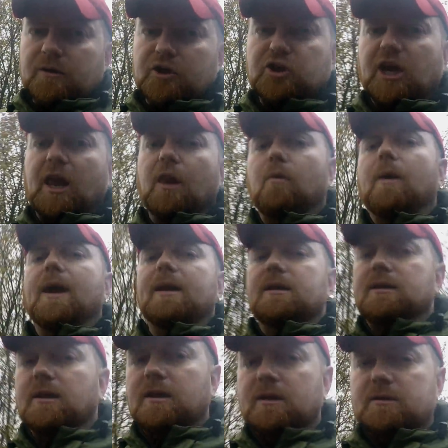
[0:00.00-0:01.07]
shallow
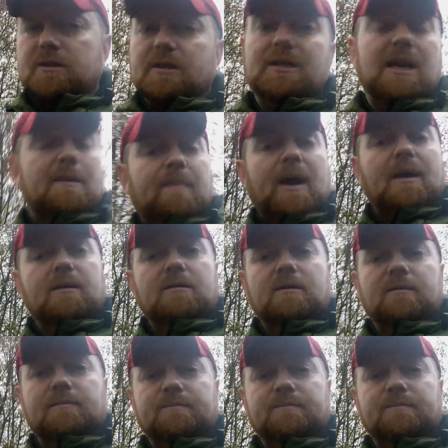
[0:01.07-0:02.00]
end to the deep end.